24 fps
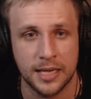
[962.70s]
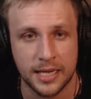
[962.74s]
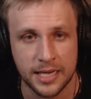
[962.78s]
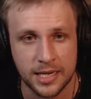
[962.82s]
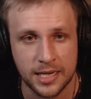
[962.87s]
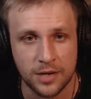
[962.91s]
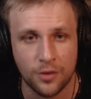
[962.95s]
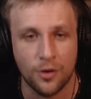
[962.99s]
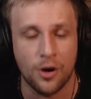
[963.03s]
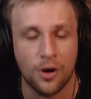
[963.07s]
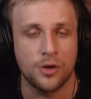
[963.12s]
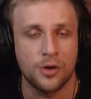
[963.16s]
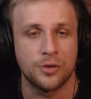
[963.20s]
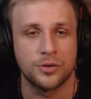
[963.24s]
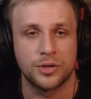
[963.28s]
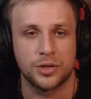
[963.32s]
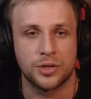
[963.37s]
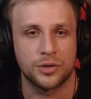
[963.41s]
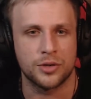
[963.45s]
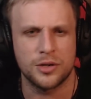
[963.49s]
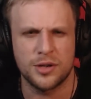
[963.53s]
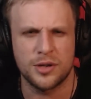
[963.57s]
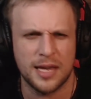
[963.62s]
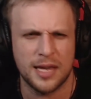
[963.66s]
heroes
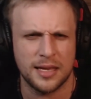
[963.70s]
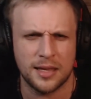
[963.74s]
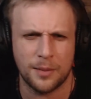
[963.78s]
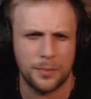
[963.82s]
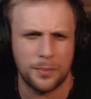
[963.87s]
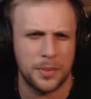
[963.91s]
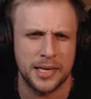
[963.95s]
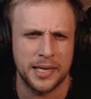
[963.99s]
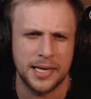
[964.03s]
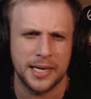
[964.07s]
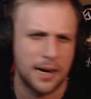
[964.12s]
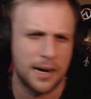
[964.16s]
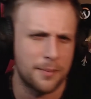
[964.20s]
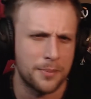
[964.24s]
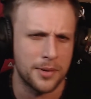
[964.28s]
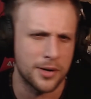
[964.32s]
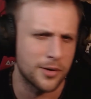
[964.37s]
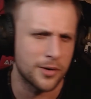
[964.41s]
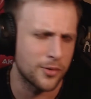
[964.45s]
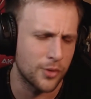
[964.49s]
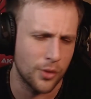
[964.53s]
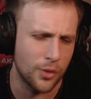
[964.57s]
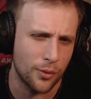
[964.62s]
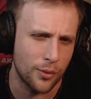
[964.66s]
or you get the pickup, I
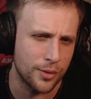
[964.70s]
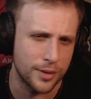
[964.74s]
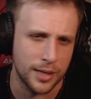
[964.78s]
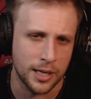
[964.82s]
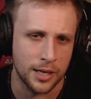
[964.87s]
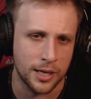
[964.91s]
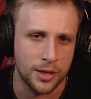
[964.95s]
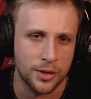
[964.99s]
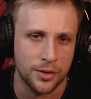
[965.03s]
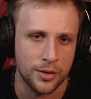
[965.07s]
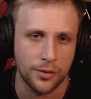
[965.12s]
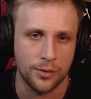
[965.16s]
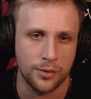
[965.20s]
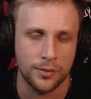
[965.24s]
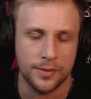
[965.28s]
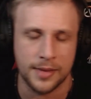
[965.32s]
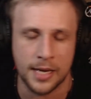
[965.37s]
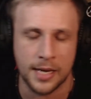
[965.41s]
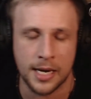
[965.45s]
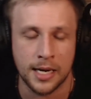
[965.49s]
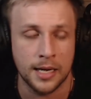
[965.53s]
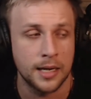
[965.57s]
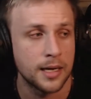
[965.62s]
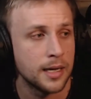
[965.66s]
don't know what they're going to do with
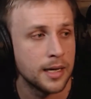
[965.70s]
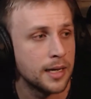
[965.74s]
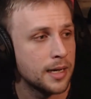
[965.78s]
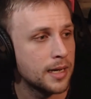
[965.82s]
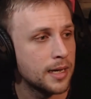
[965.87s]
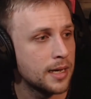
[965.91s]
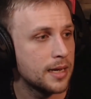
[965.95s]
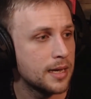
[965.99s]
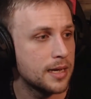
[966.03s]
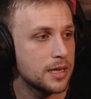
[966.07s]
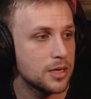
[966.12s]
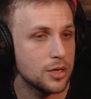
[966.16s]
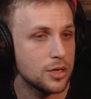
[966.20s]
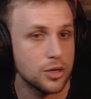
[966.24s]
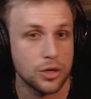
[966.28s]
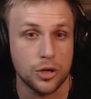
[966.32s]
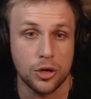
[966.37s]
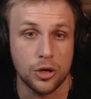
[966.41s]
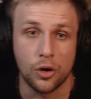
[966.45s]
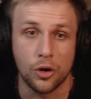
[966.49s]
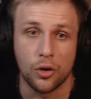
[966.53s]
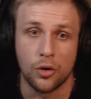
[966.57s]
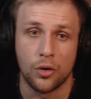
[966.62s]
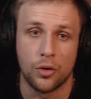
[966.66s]
that.
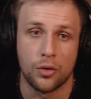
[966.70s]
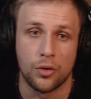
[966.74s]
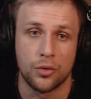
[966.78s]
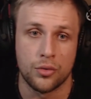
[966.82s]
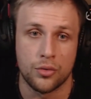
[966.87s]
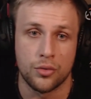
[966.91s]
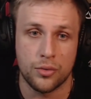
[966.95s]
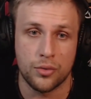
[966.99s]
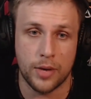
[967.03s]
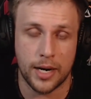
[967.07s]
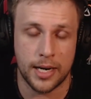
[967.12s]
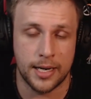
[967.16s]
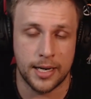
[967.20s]
You